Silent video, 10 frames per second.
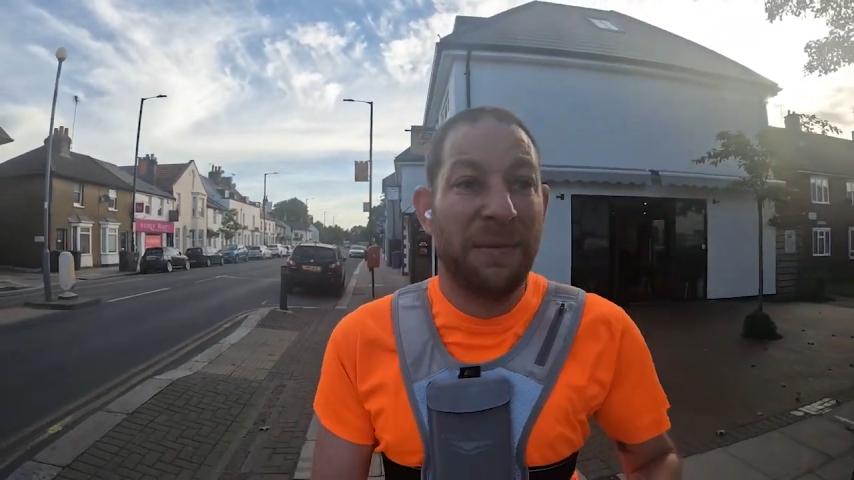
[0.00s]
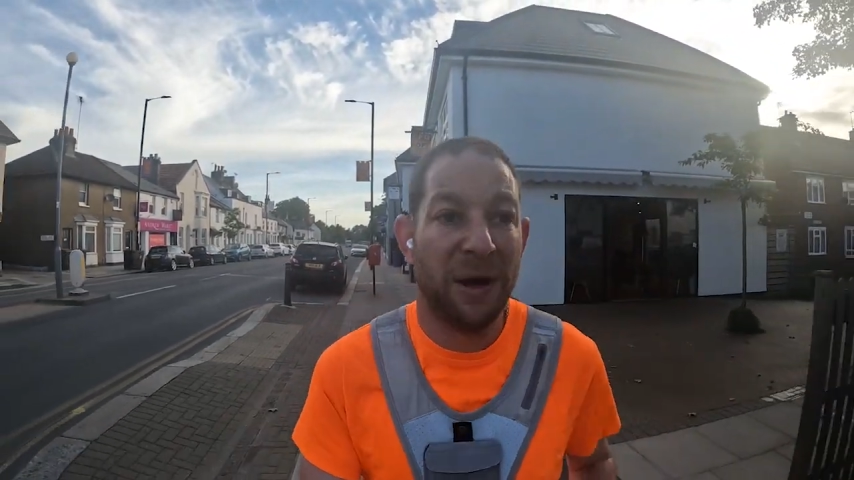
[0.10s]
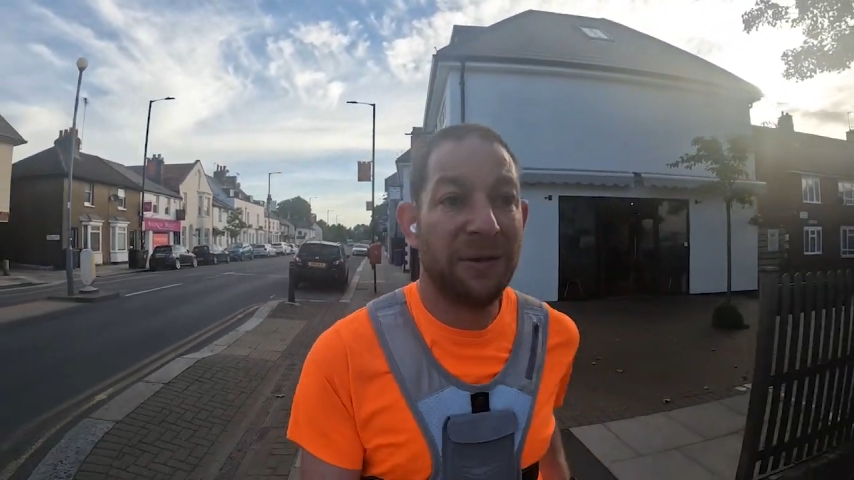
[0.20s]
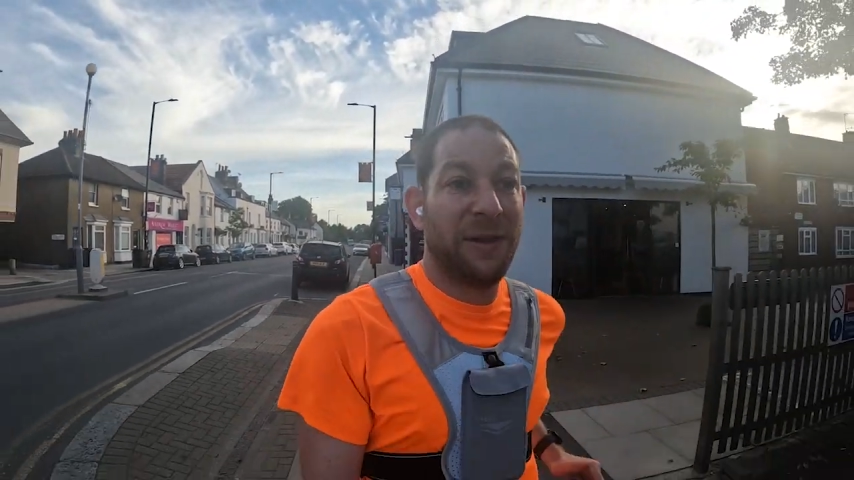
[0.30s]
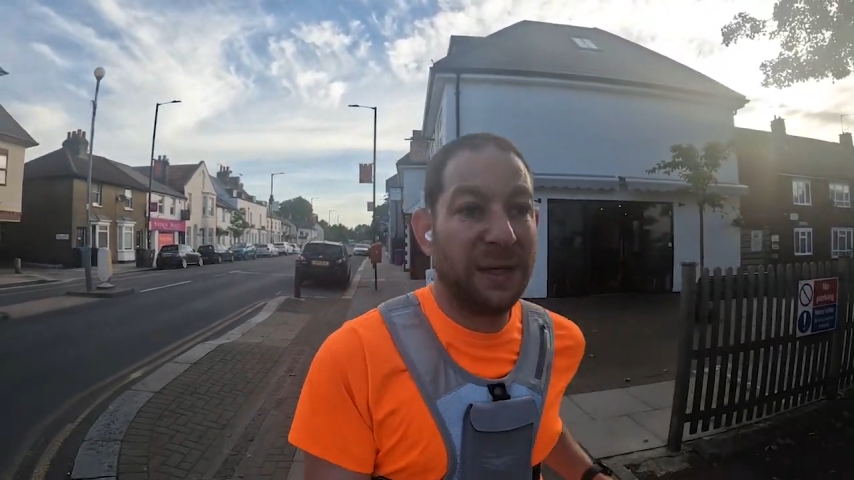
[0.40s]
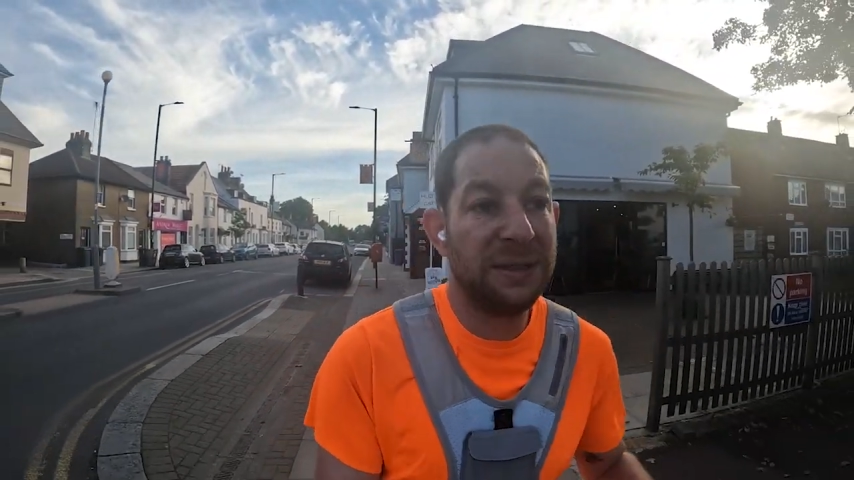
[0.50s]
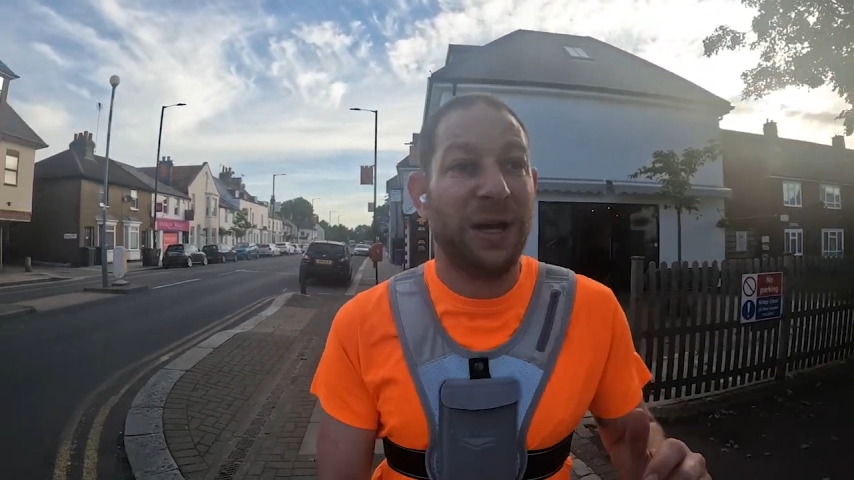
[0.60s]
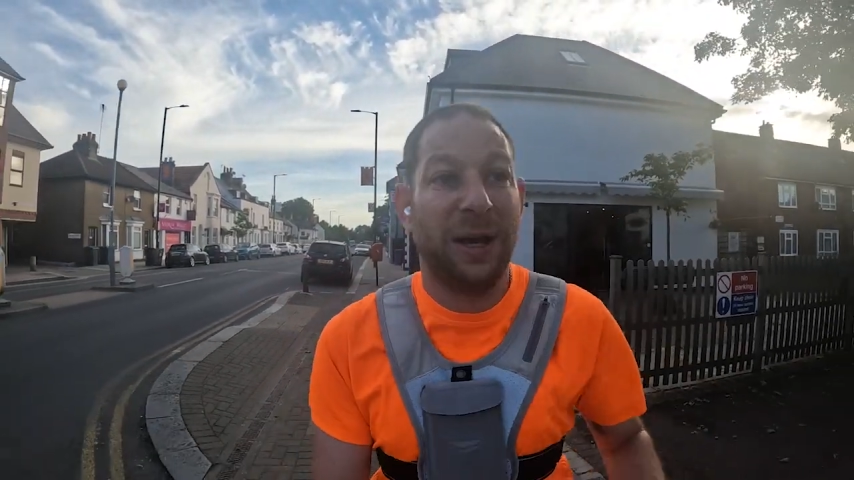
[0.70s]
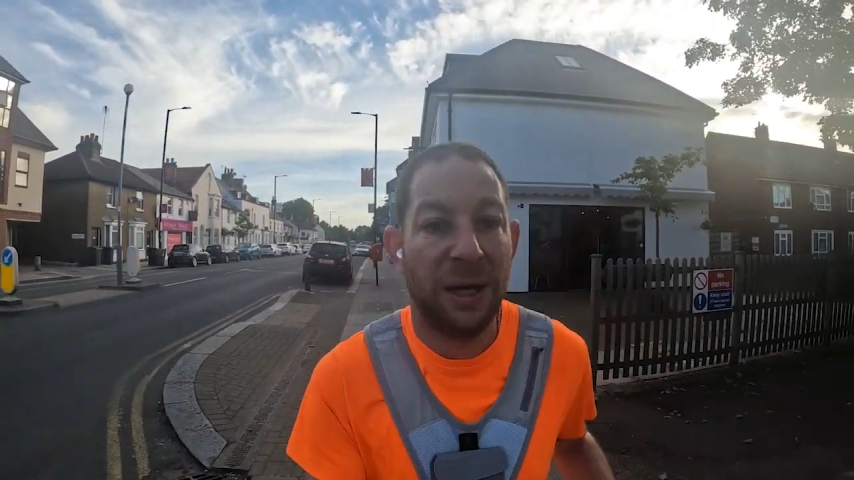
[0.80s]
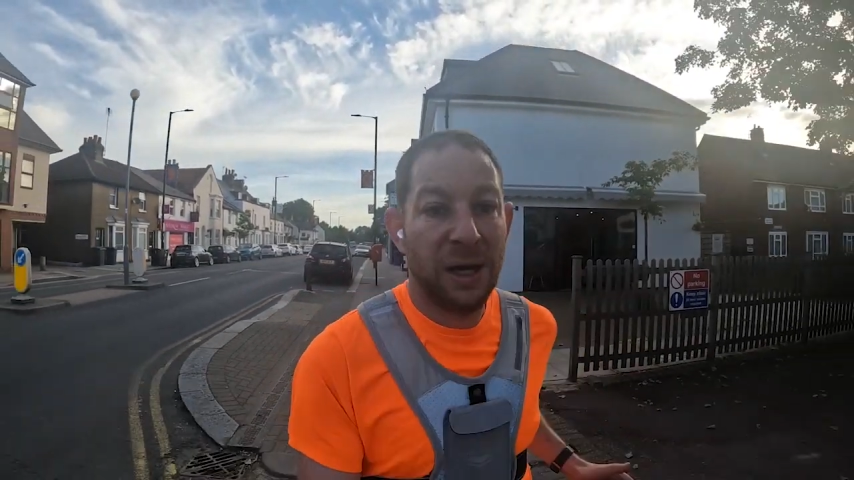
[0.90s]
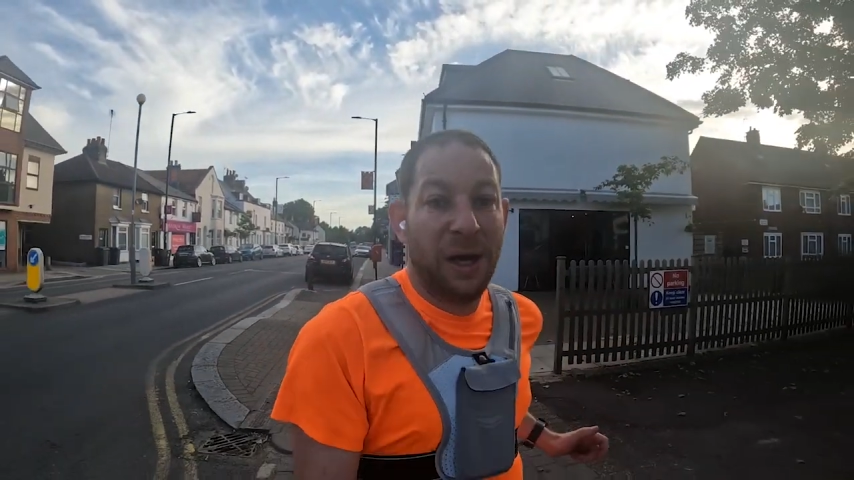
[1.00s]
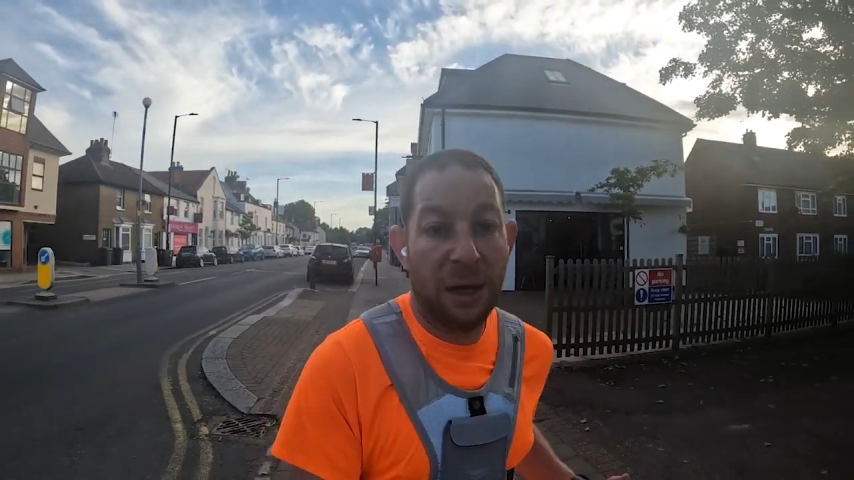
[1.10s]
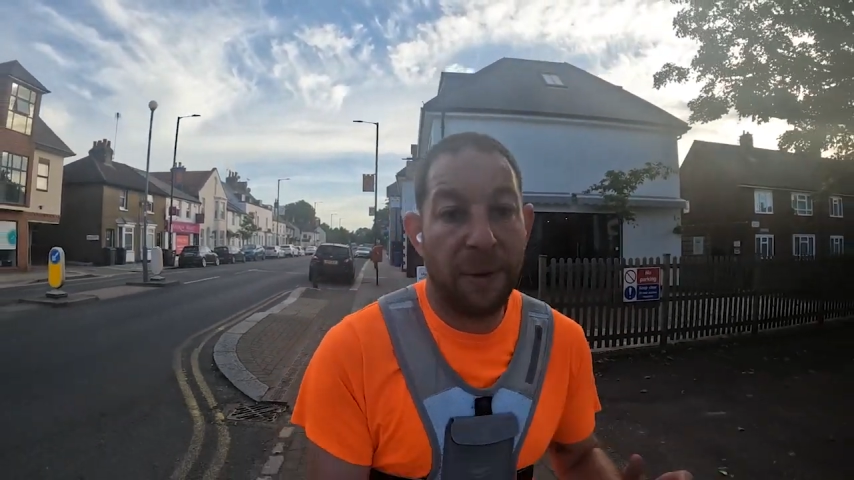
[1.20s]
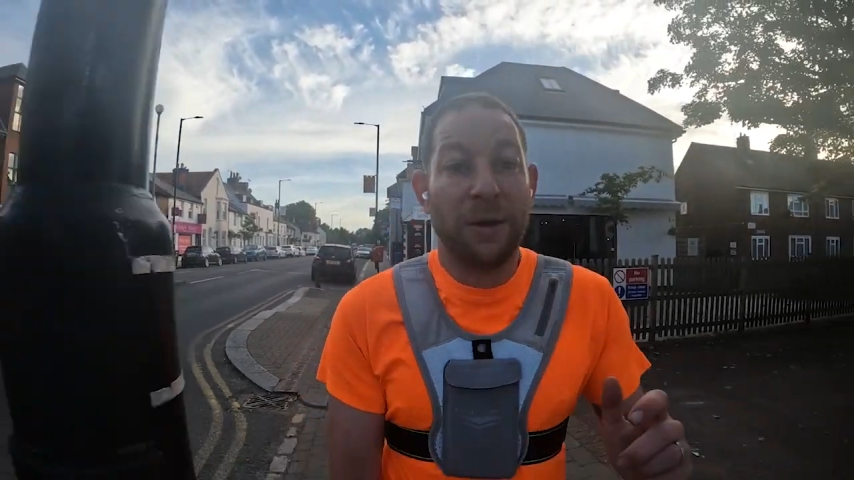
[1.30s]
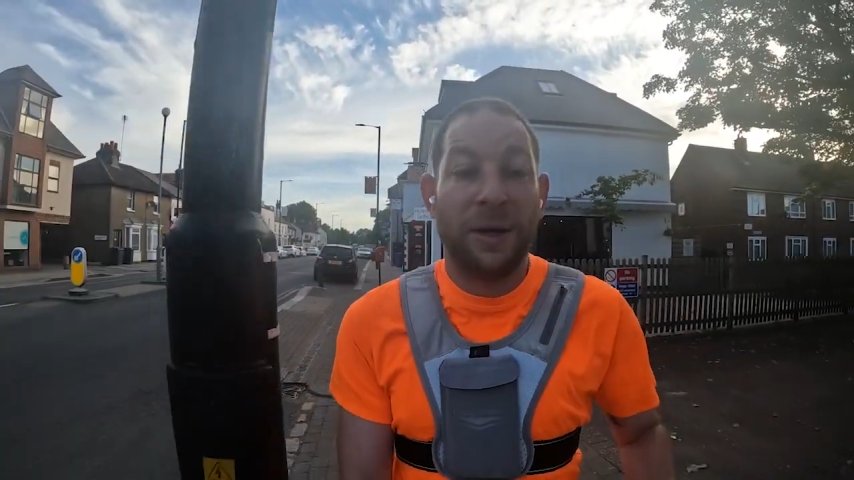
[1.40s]
my own things
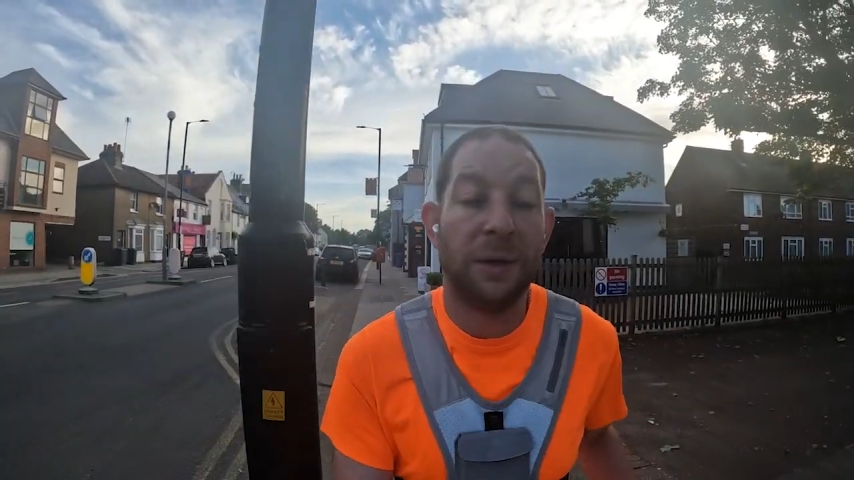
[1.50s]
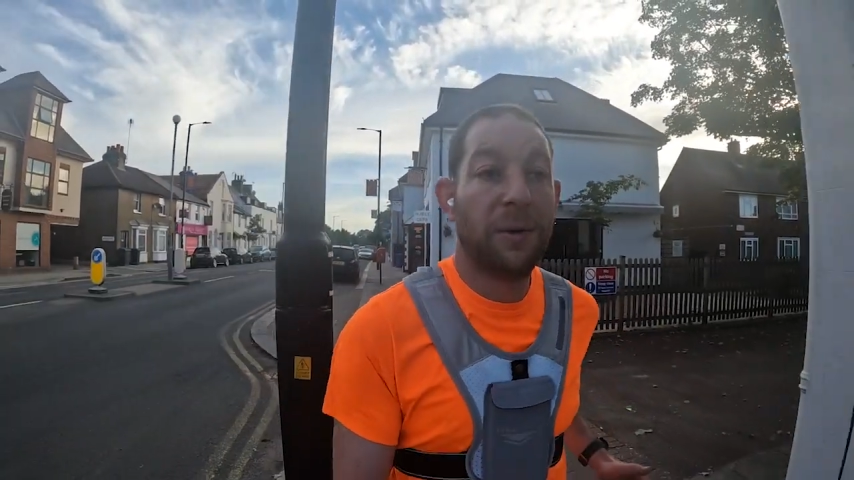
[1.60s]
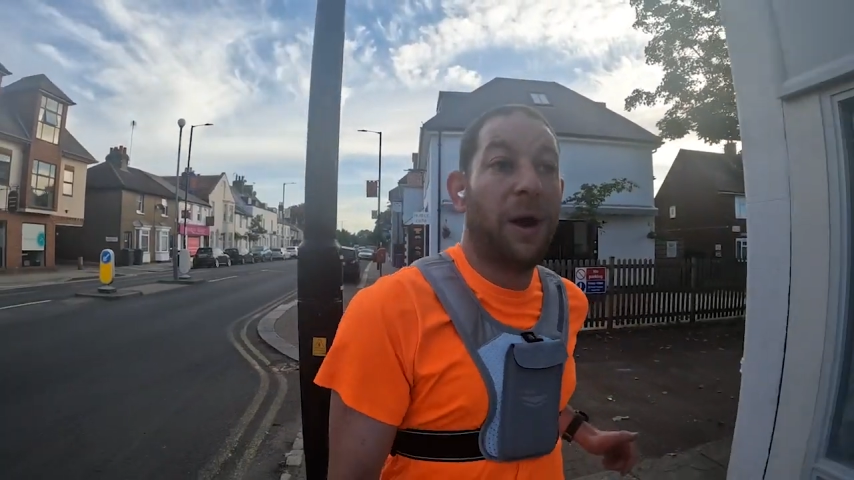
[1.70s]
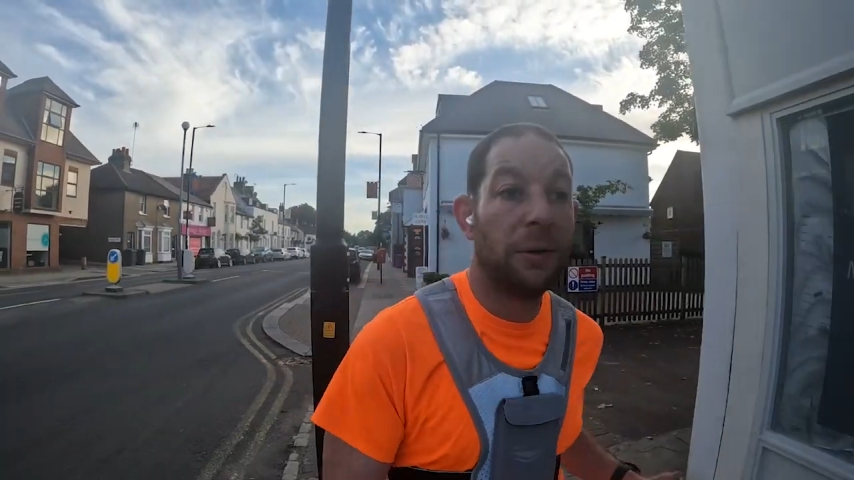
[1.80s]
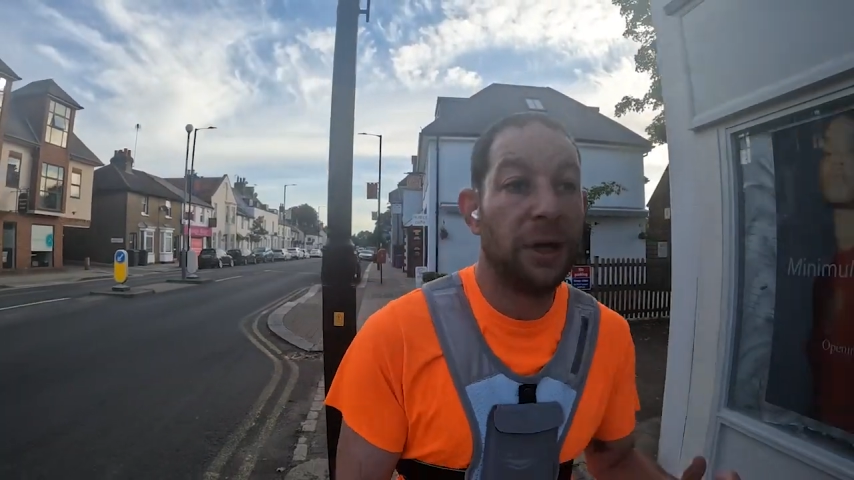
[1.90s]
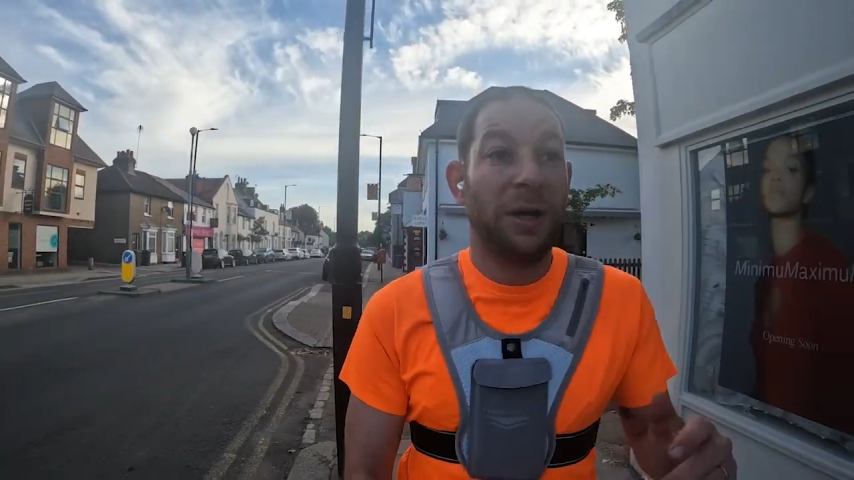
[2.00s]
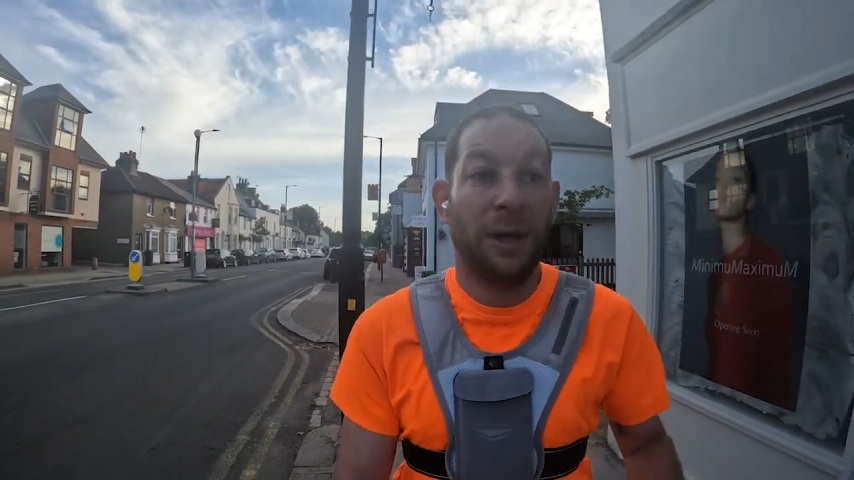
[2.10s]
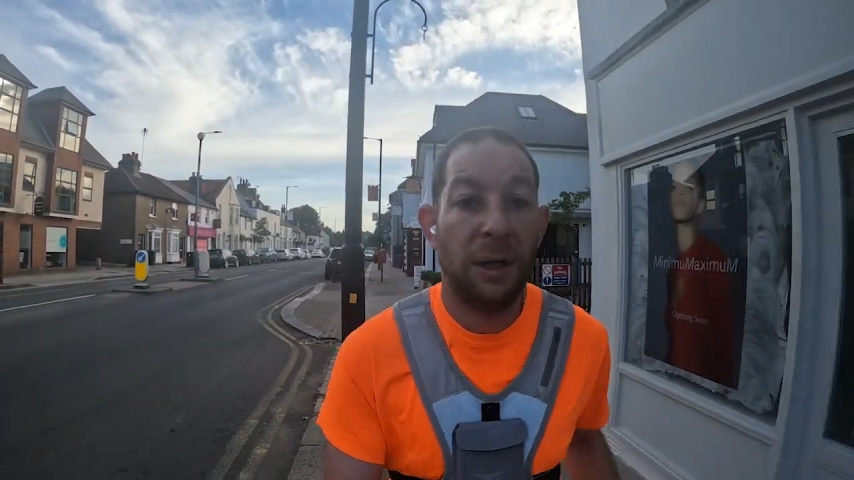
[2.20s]
in my own little world